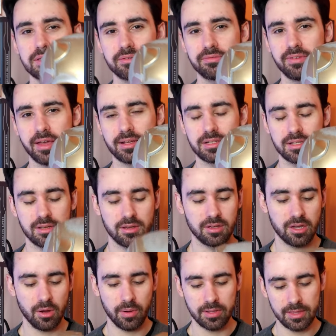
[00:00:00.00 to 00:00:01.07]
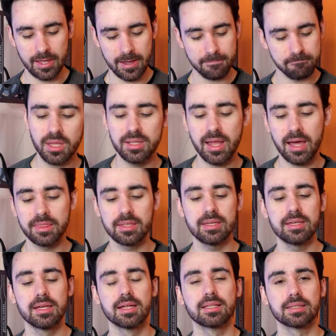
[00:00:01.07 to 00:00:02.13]
effect going there. Now
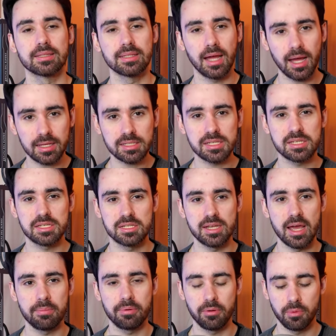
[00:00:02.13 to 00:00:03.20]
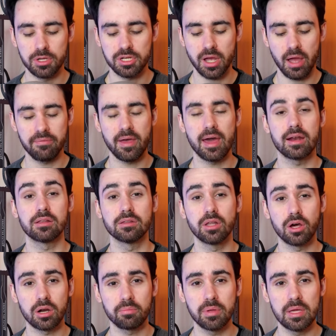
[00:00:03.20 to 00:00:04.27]
the last step, which I've had a
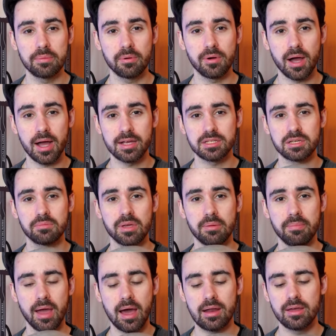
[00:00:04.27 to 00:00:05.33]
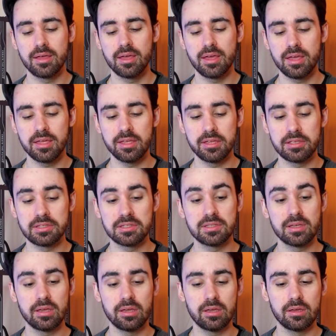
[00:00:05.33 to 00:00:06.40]
lot of people ask me about, is
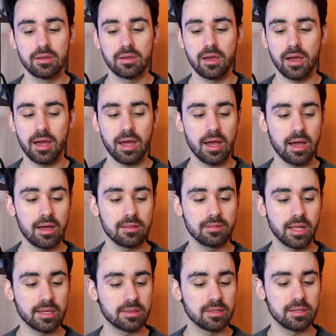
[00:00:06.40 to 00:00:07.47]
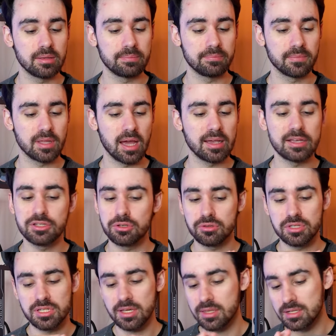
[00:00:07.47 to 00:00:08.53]
I guess you
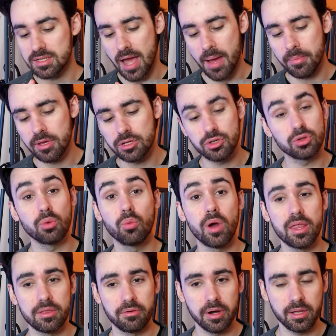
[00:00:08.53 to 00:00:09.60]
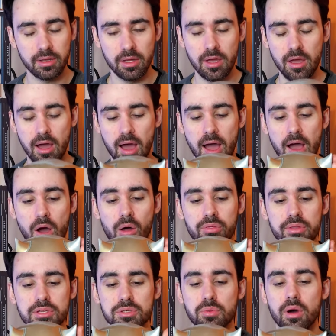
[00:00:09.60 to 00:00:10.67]
could say the damage or the weathering on
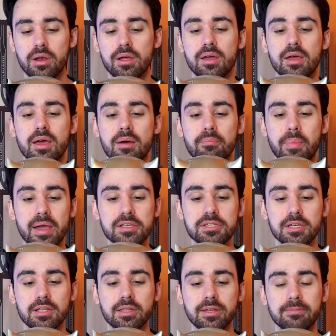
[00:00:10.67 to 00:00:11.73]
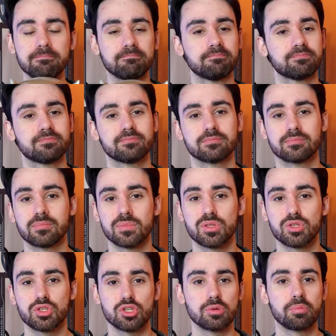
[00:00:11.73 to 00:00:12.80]
this one. Basically,
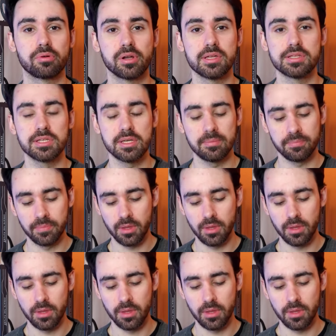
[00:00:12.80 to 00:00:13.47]
super easy.